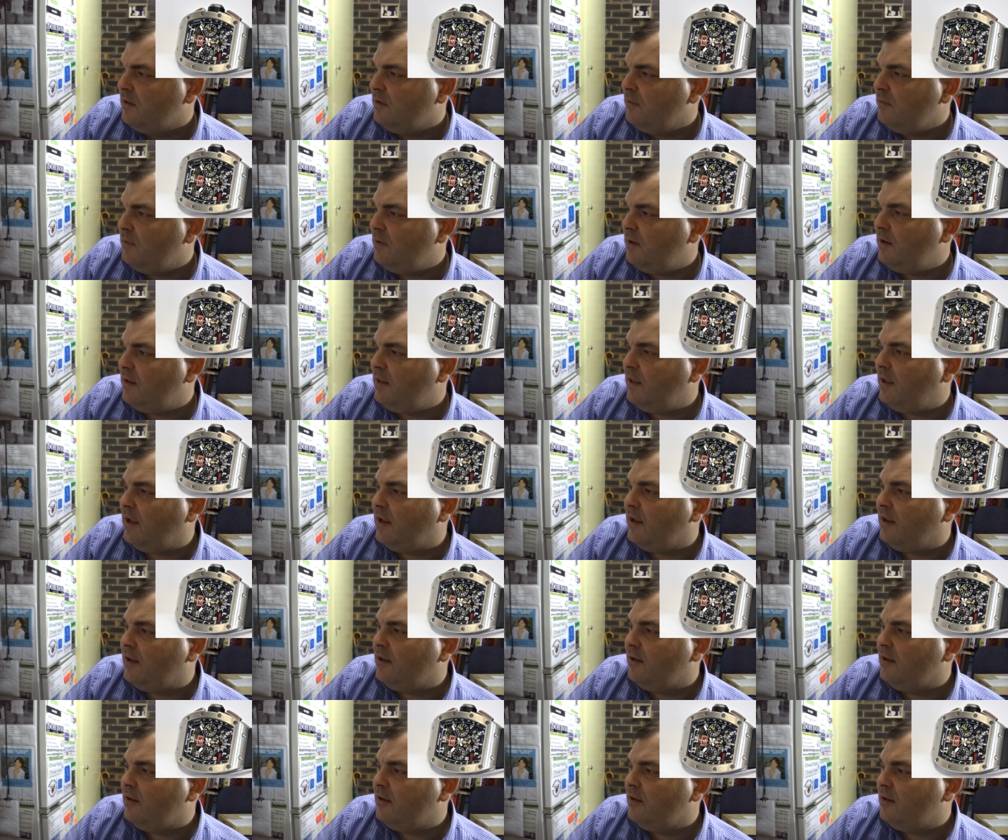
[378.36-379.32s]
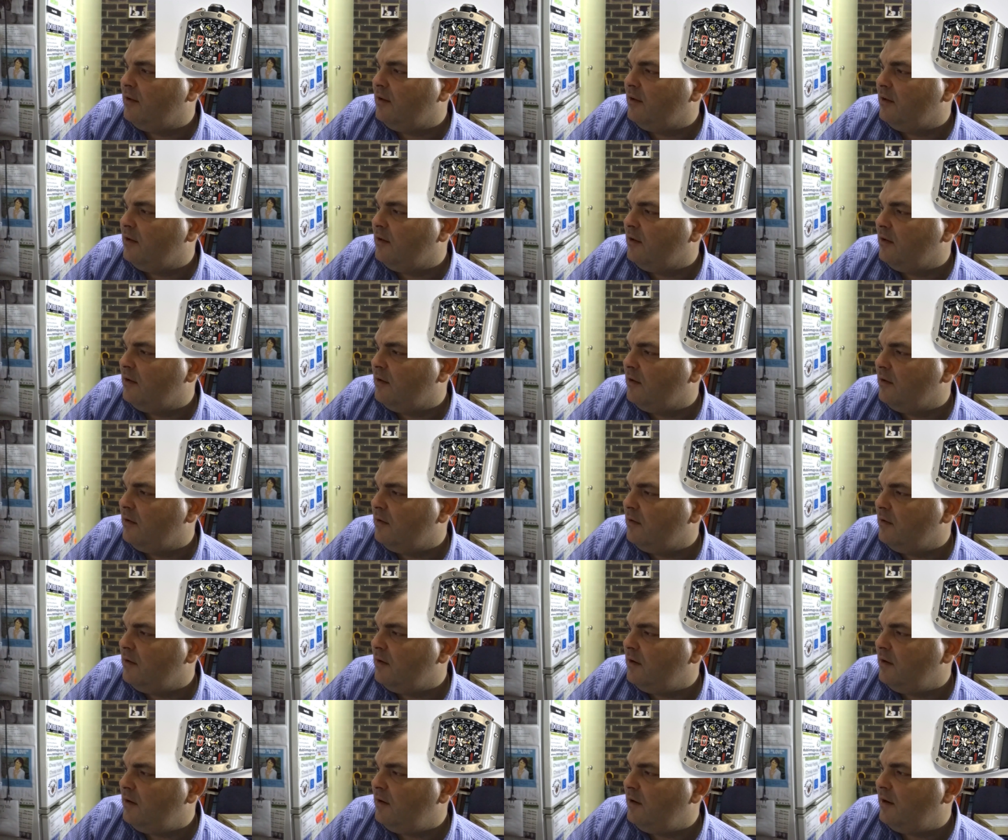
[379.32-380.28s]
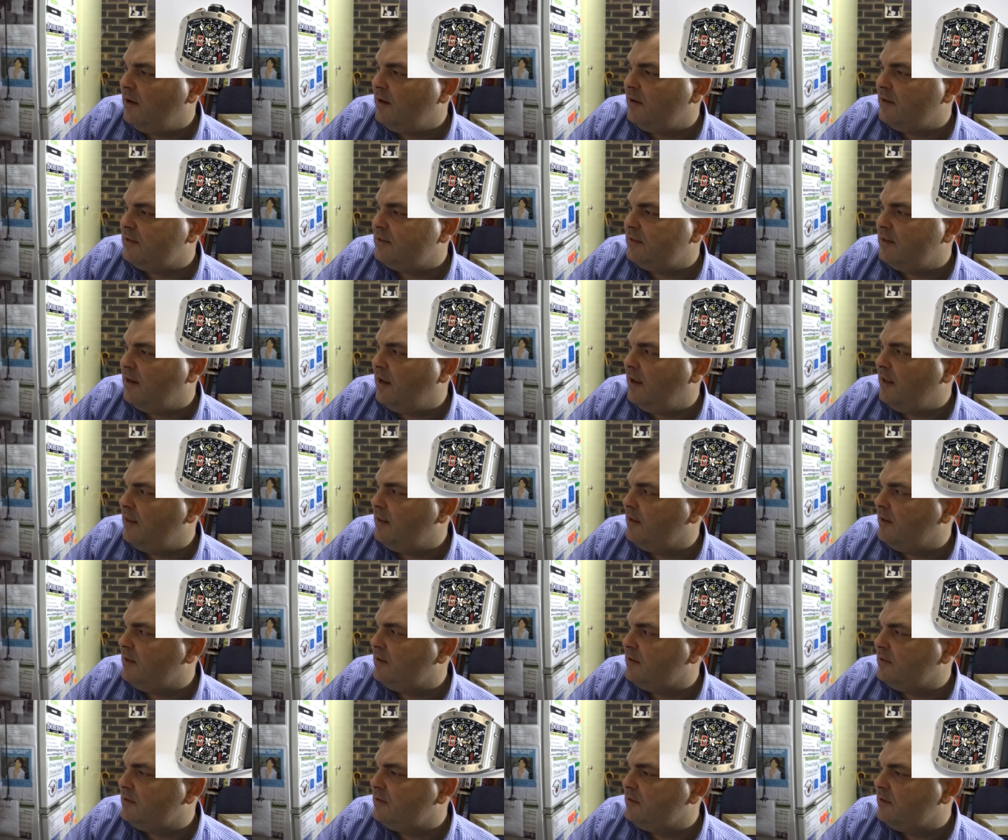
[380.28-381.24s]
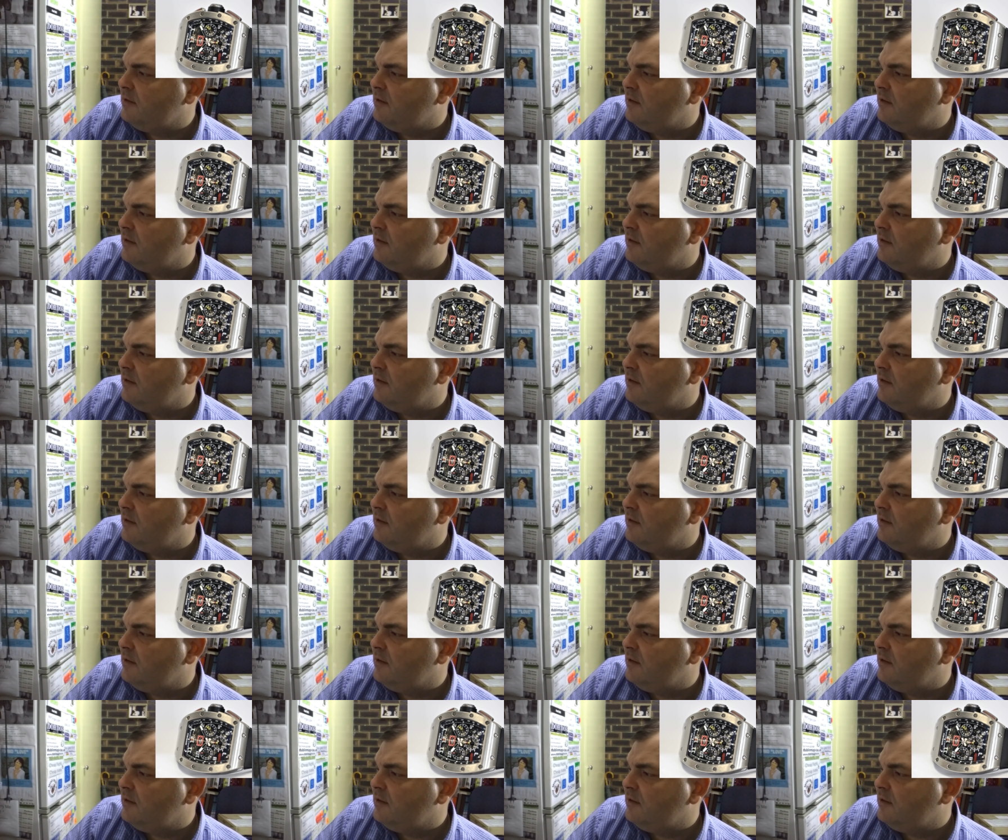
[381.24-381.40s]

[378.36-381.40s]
What are they? I don't understand this.